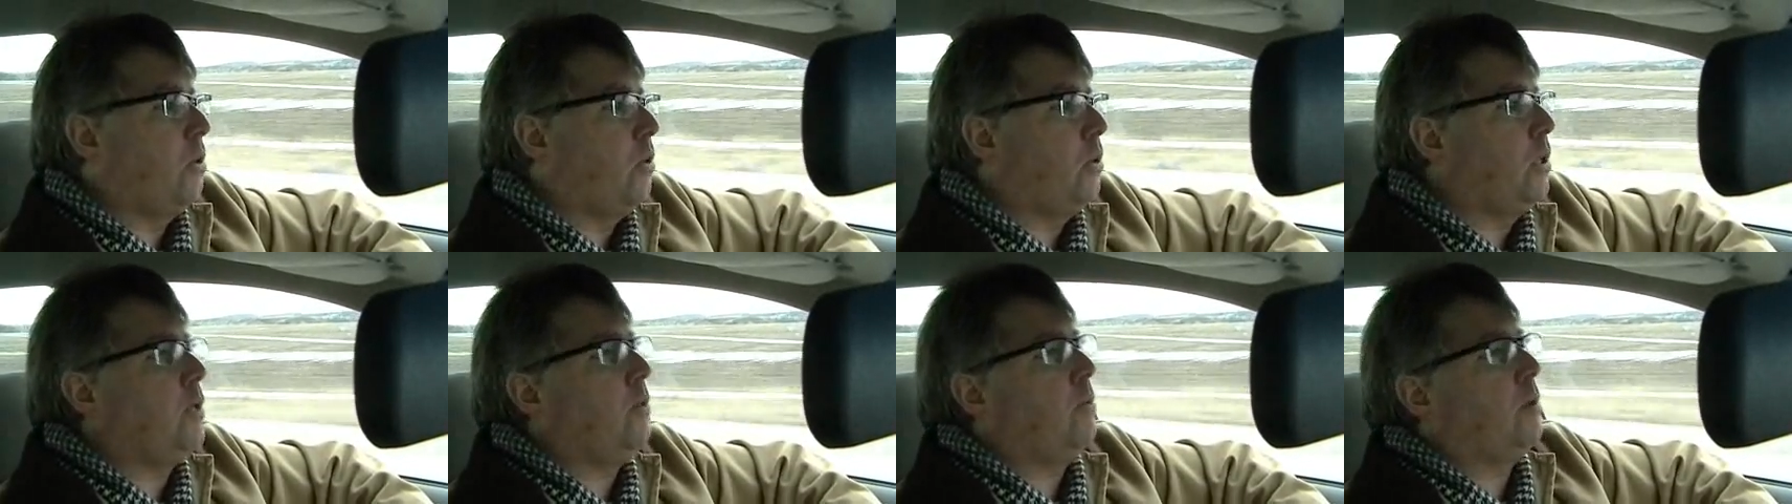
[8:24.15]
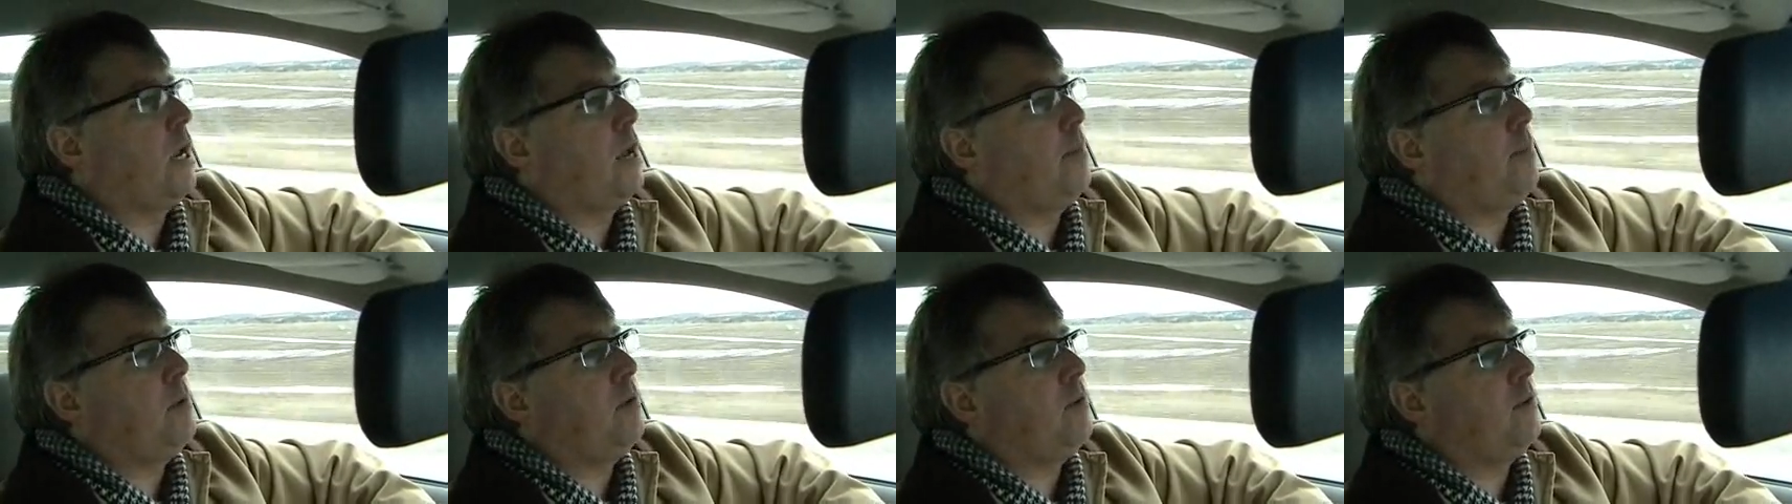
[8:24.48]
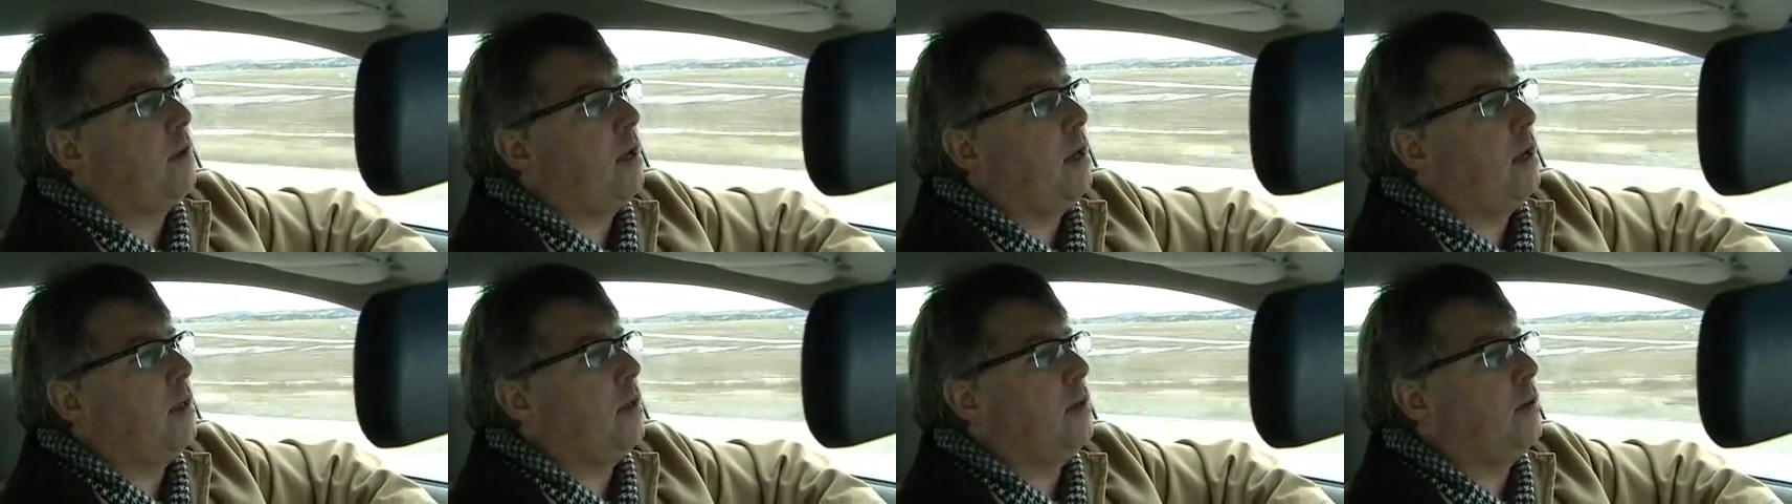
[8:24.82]
only went up in
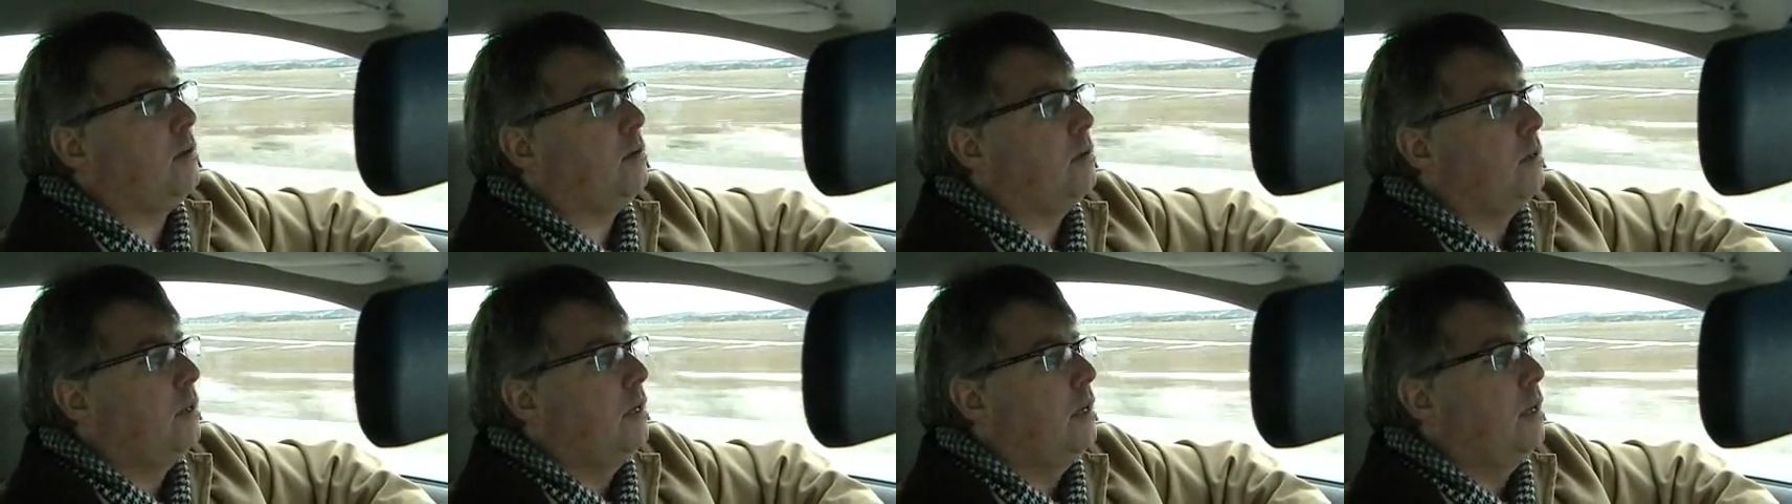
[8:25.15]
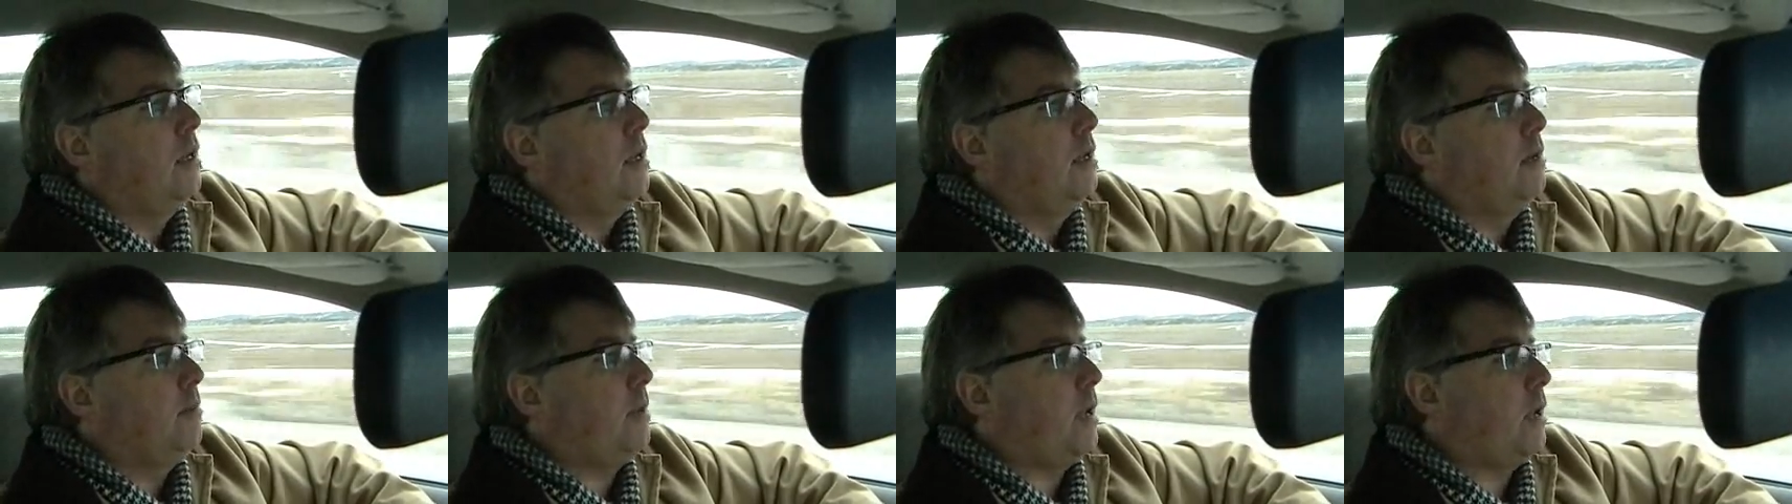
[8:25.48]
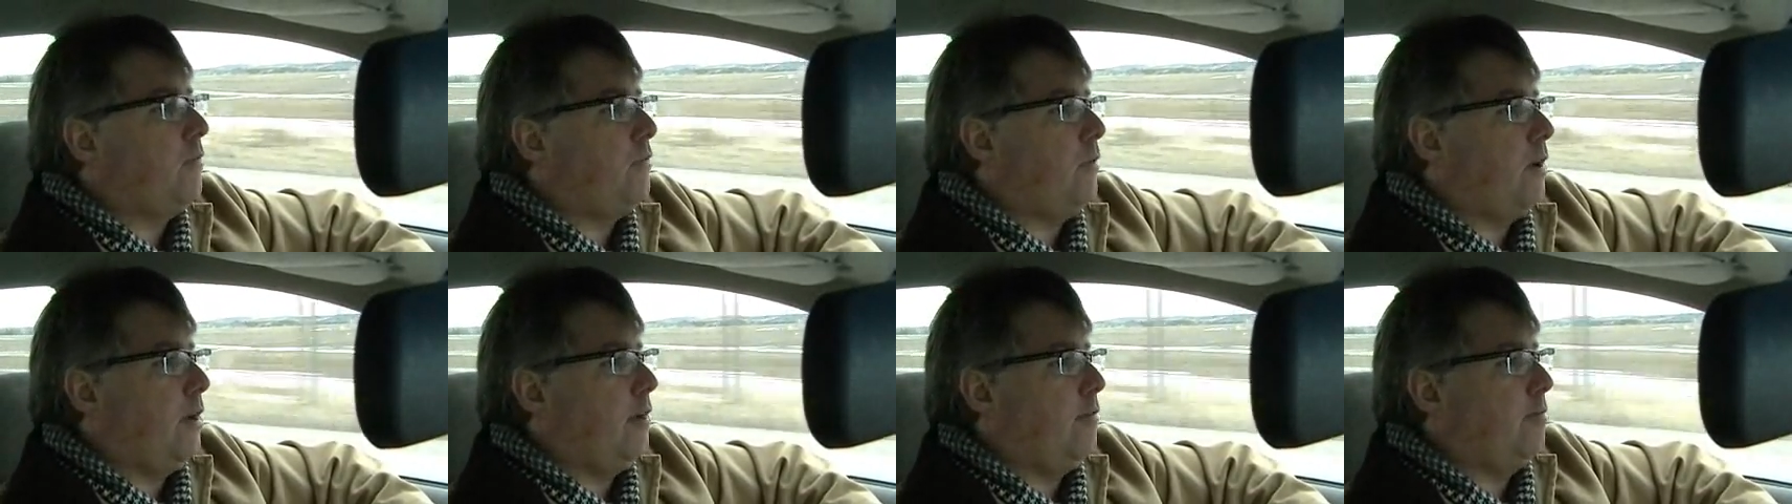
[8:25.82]
value
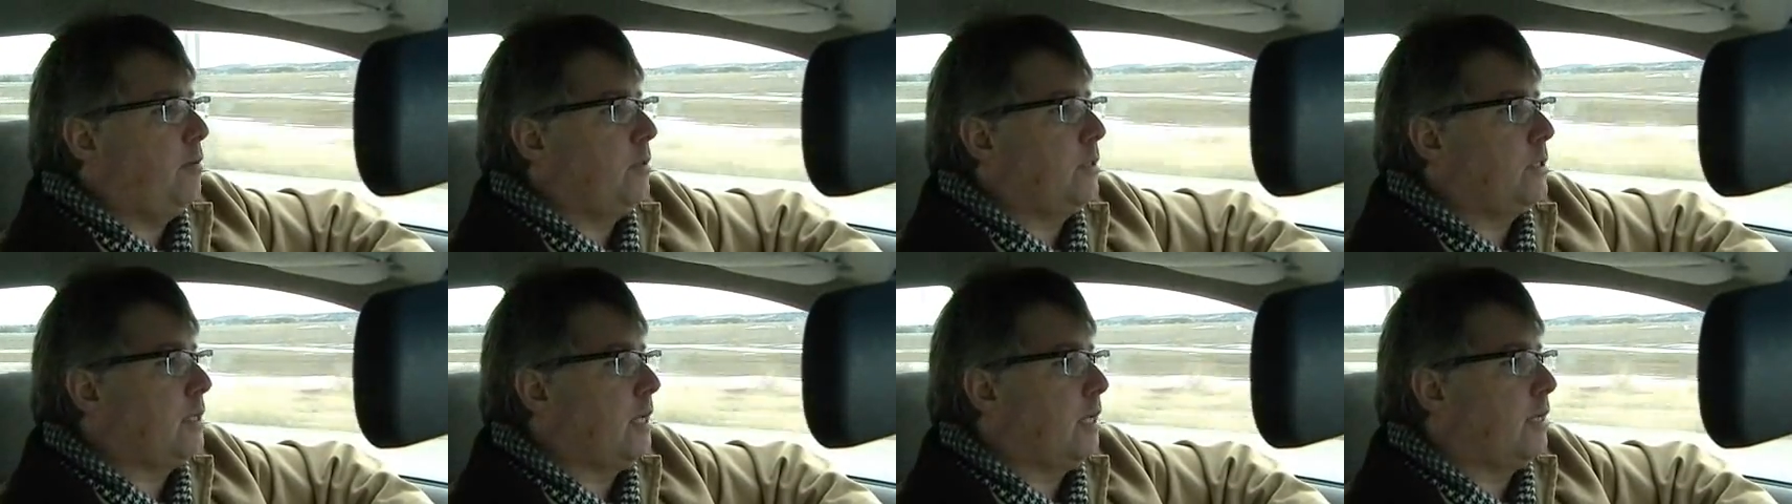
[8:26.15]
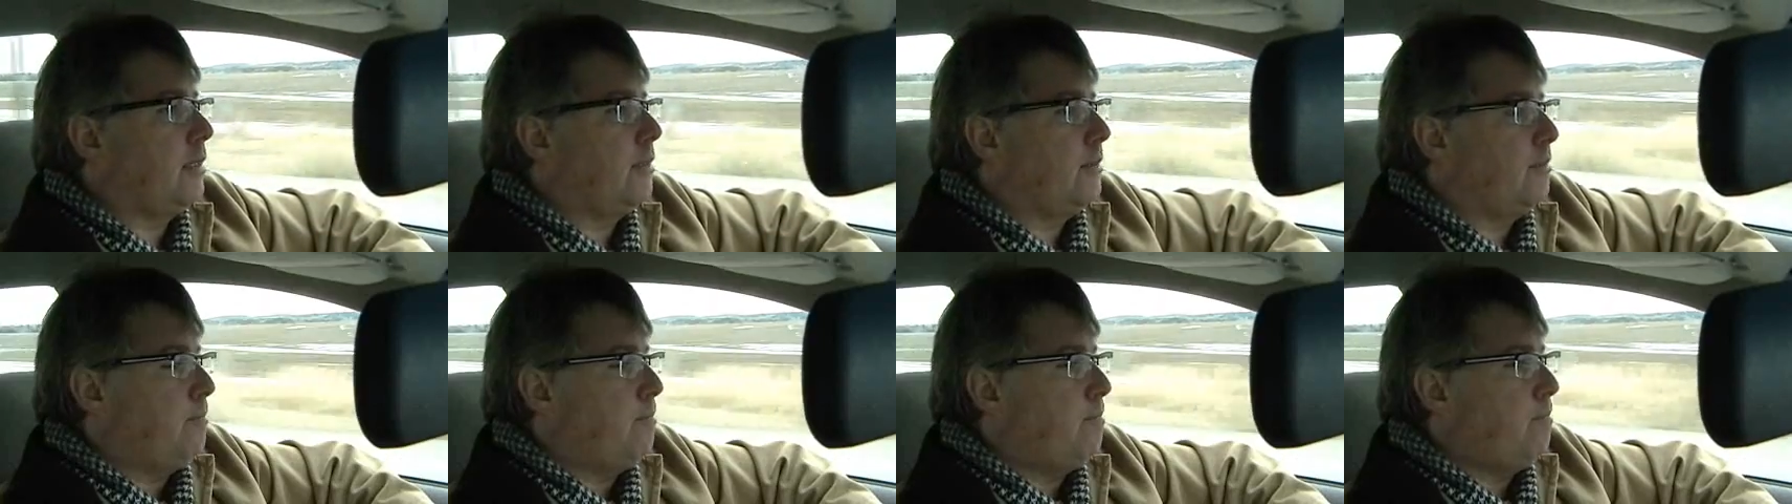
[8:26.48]
by 5%.